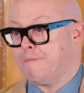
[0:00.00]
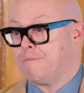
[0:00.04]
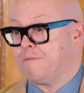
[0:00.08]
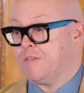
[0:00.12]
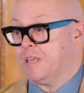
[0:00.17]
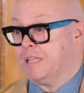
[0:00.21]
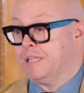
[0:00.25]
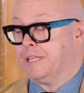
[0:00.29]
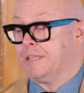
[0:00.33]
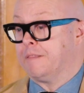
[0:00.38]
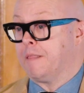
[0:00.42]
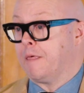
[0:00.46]

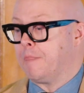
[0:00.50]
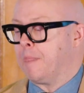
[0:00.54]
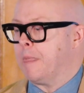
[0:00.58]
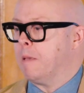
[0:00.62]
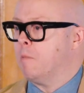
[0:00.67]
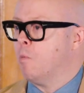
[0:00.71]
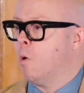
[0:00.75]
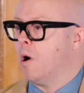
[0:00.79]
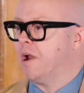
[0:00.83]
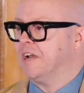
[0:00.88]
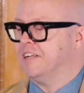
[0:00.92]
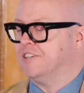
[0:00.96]
feeling that
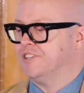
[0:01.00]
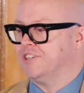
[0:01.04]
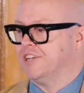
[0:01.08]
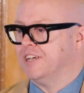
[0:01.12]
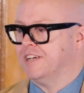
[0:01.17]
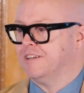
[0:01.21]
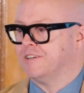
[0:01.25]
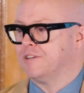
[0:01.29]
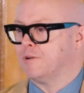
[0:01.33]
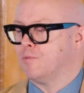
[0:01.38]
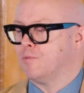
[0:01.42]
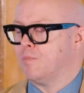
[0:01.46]
they wanted
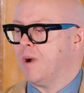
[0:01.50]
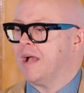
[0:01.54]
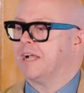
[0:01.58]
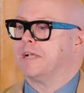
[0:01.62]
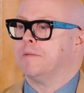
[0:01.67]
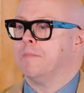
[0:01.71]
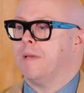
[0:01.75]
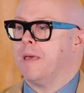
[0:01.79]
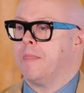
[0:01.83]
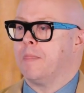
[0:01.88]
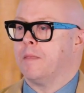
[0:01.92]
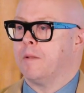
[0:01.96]
to
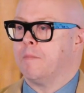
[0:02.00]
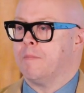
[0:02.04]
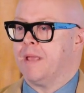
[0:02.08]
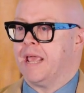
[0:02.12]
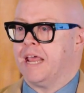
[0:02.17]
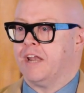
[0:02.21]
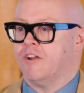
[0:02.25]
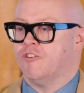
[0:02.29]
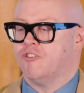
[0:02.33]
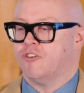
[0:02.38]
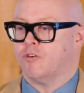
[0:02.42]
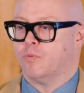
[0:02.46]
recommend their
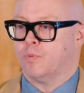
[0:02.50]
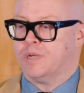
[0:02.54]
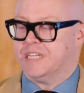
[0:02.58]
manager.